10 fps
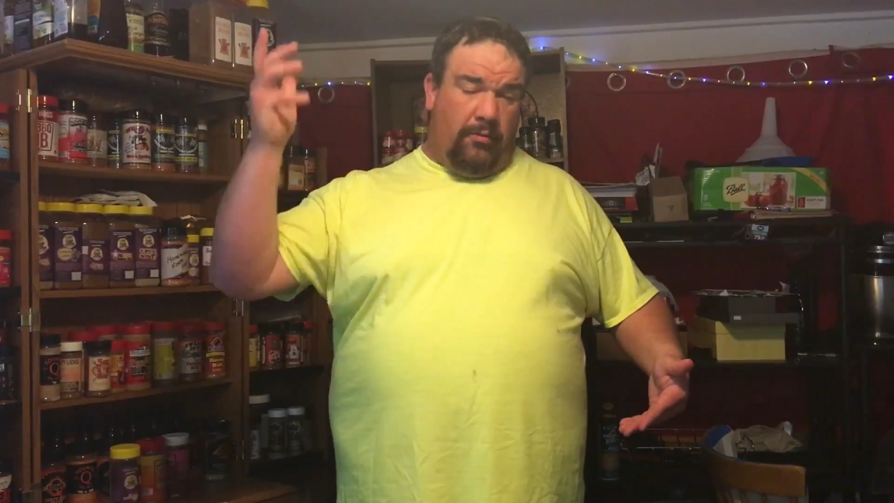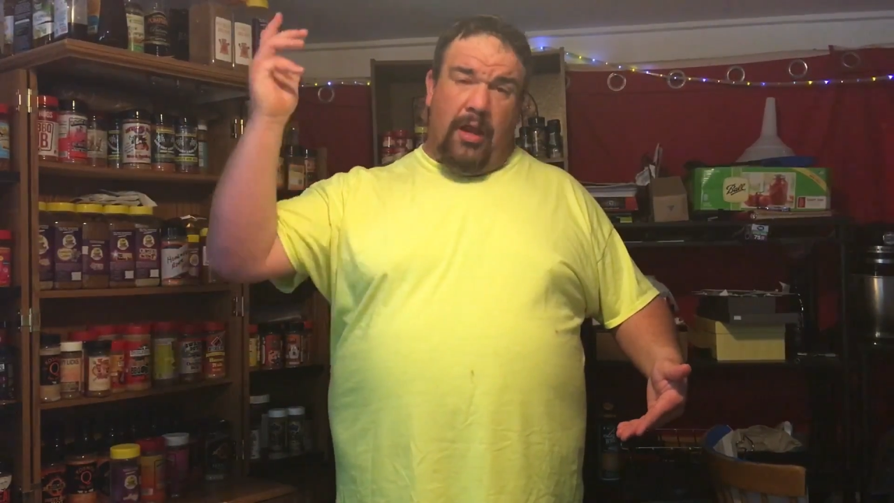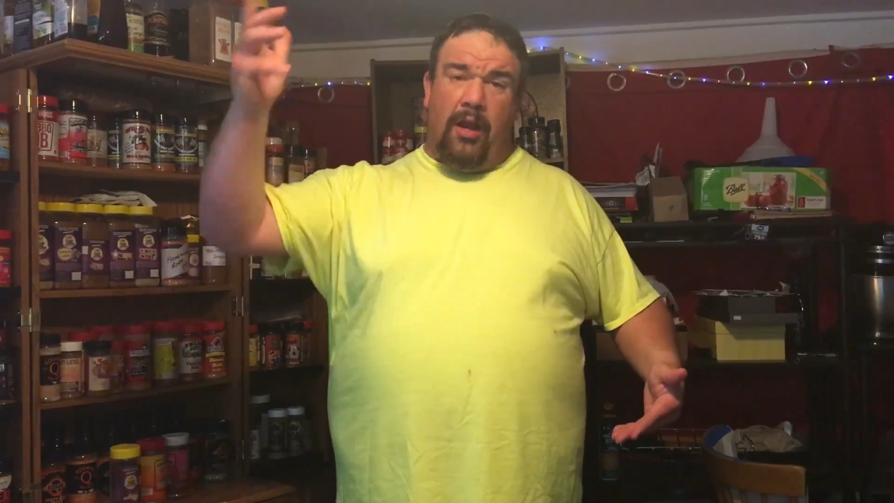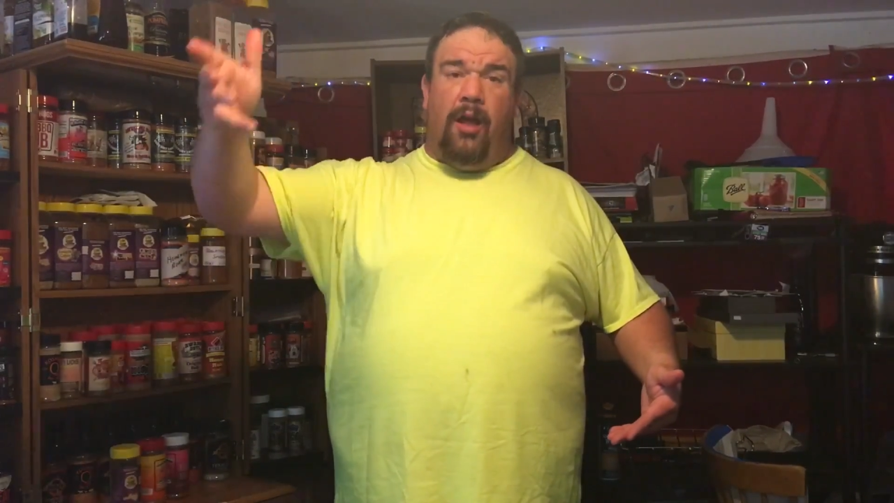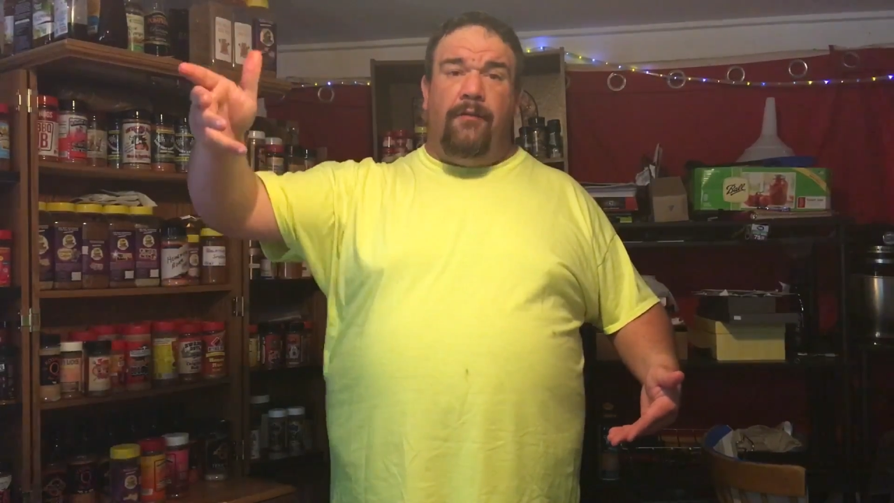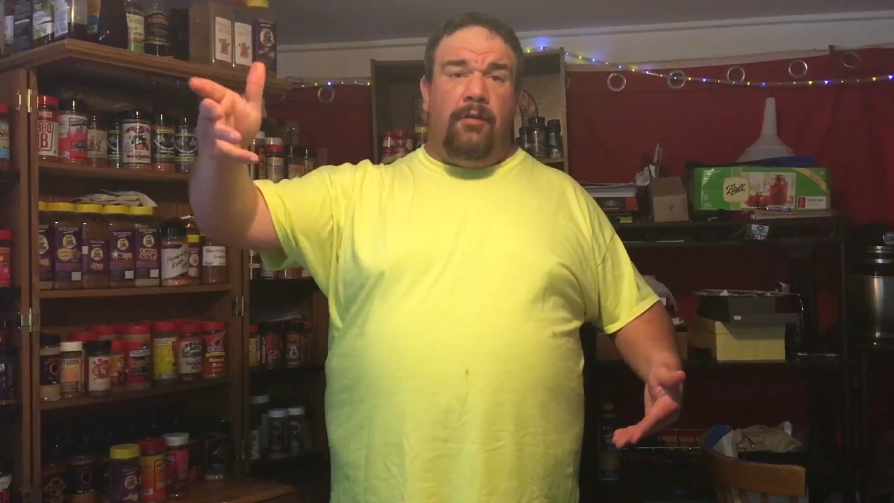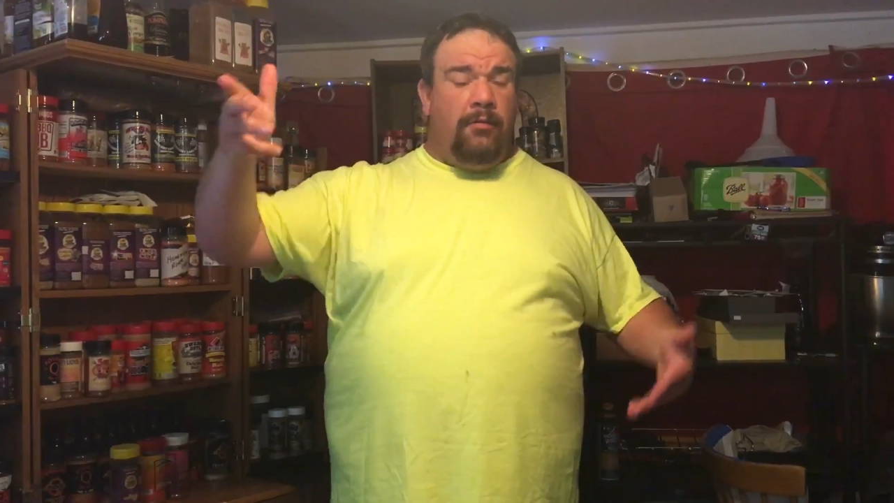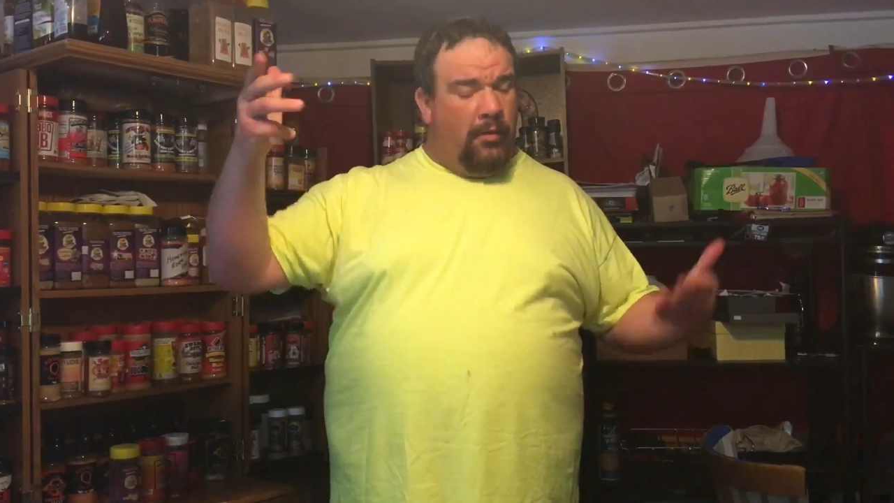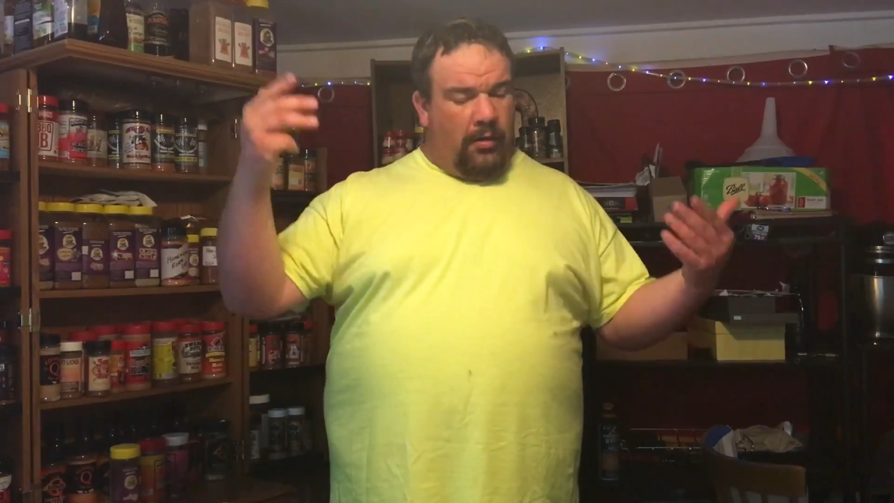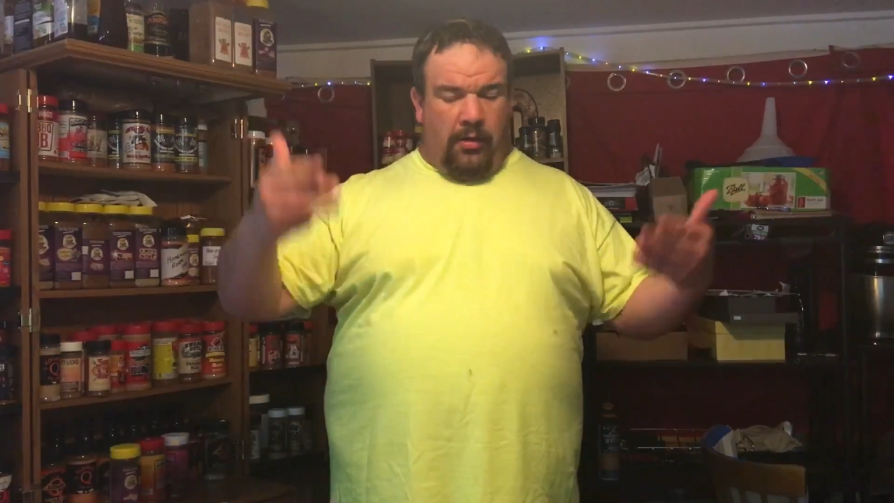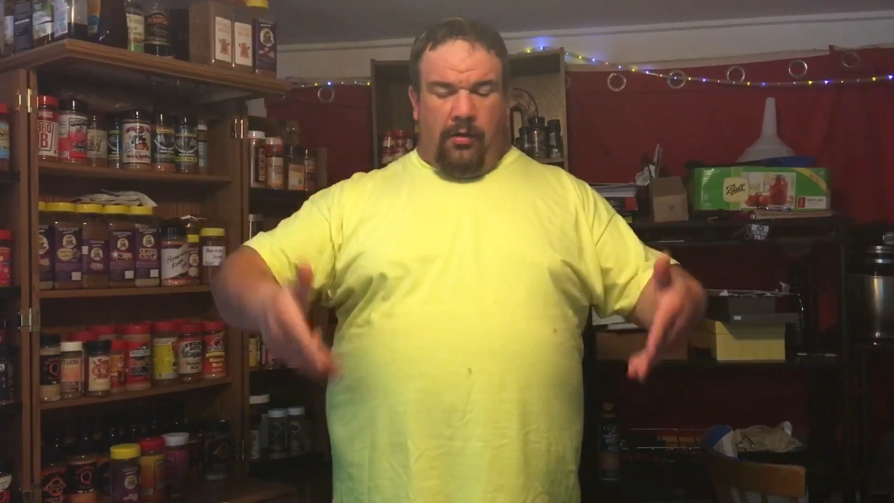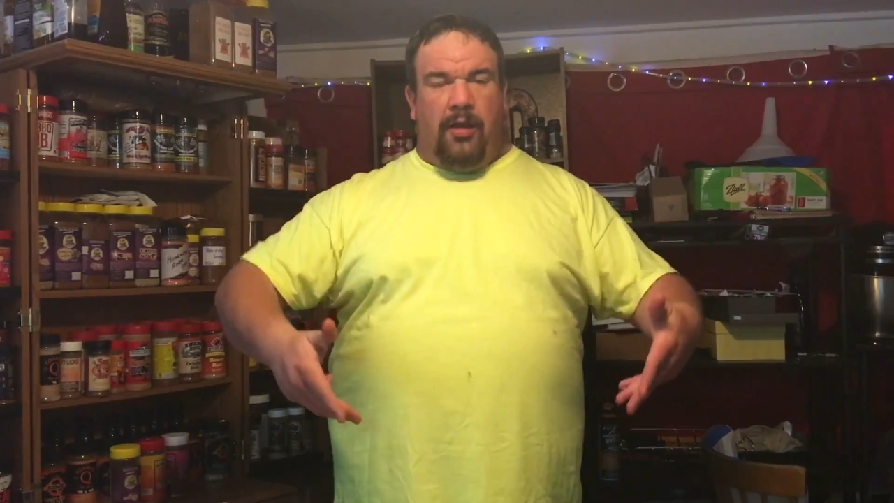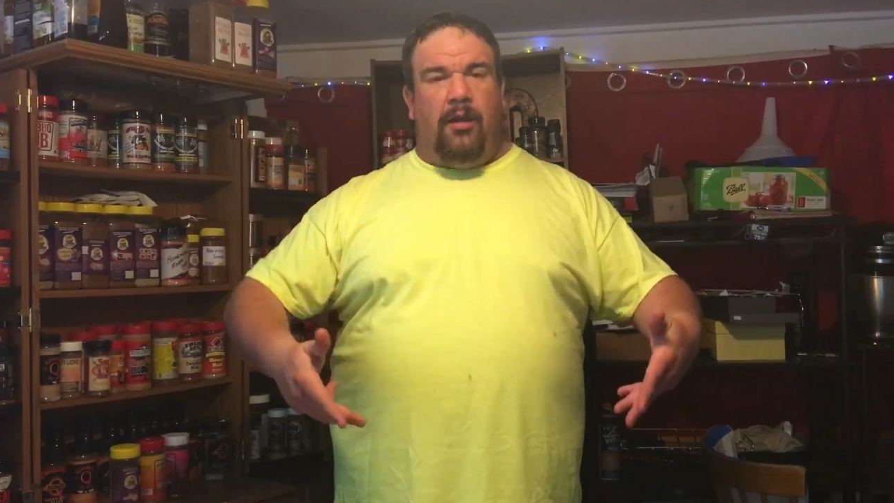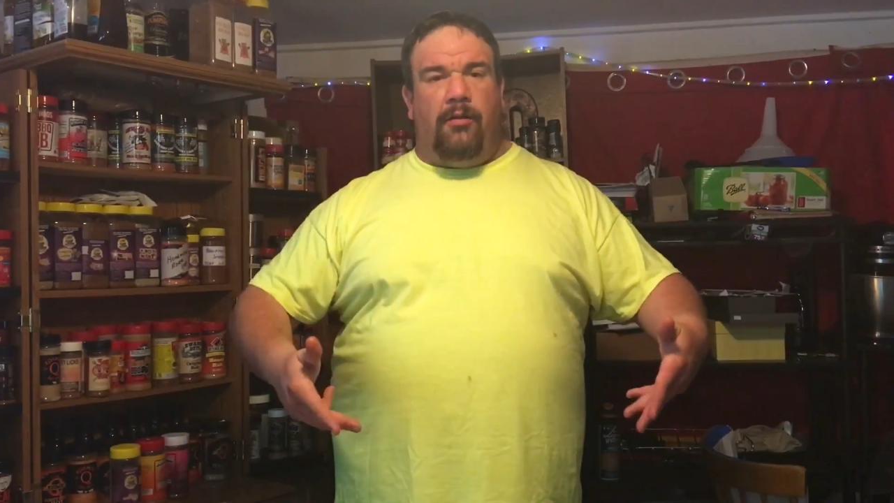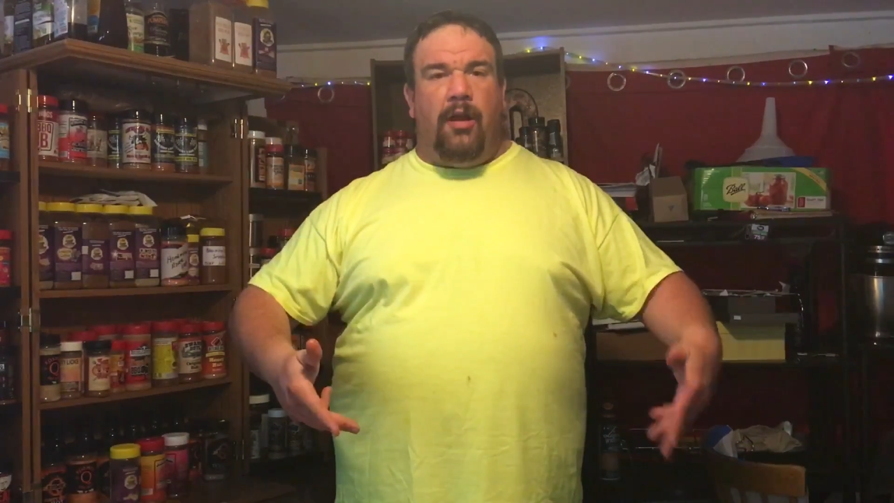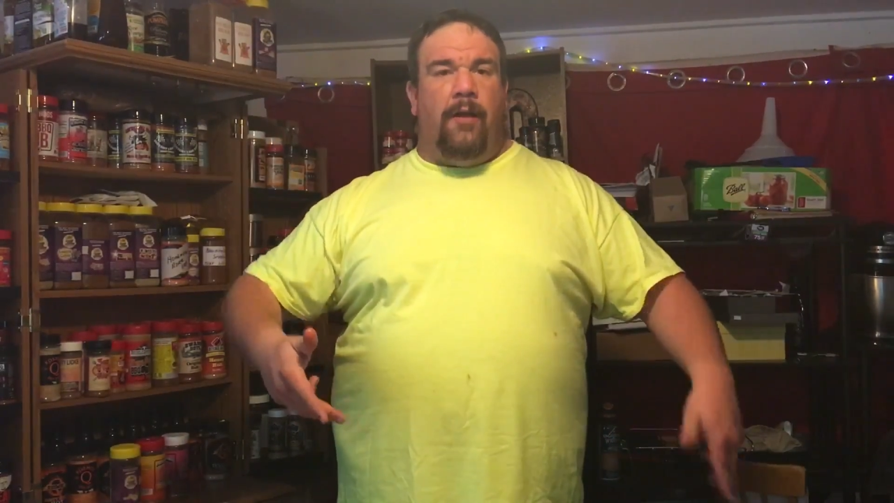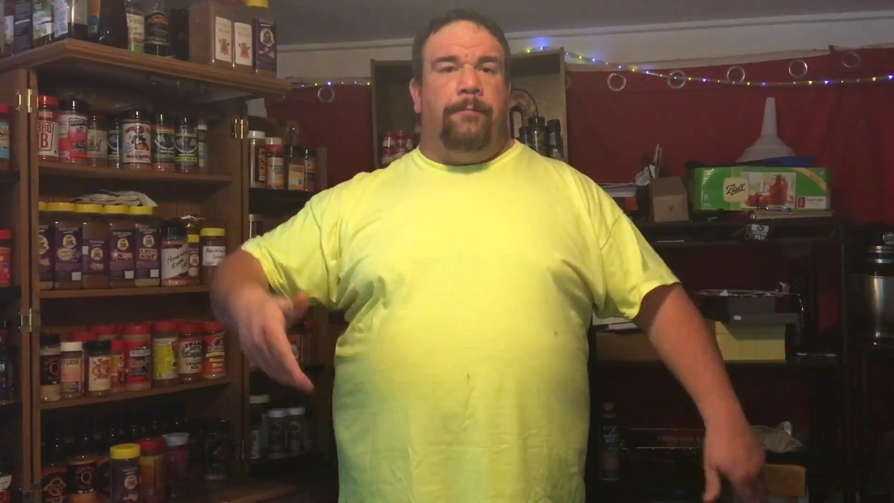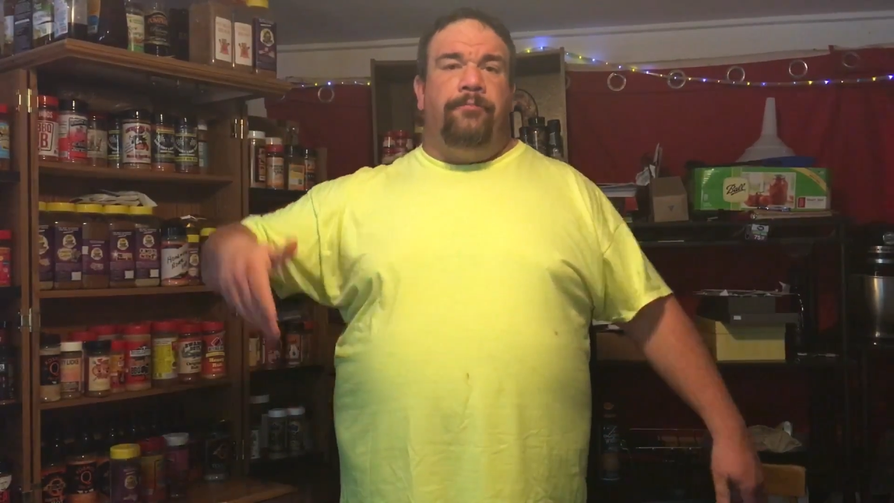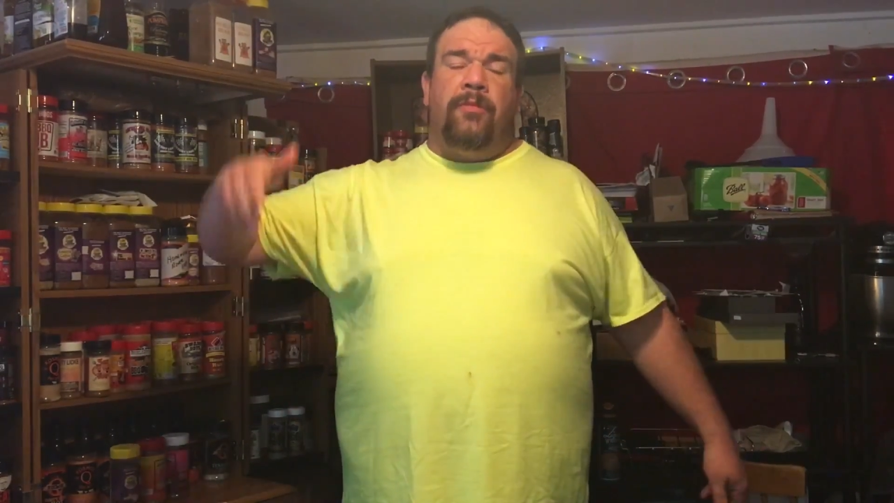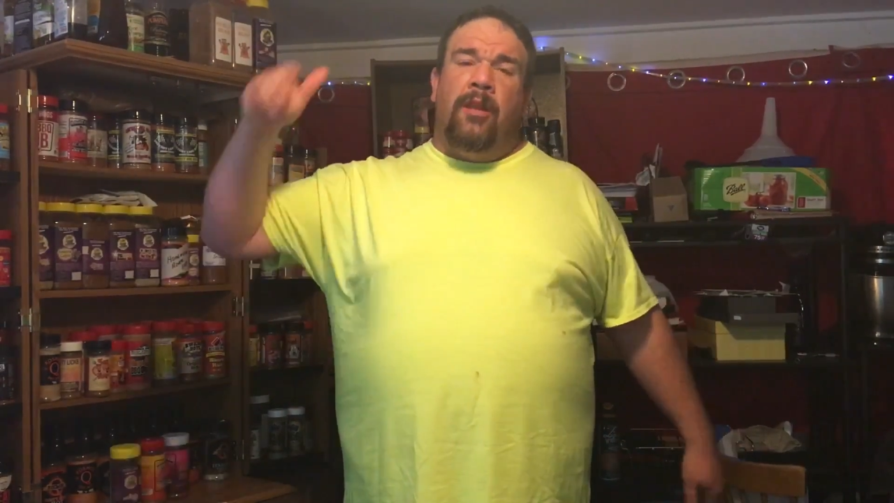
you got an oven, get it done.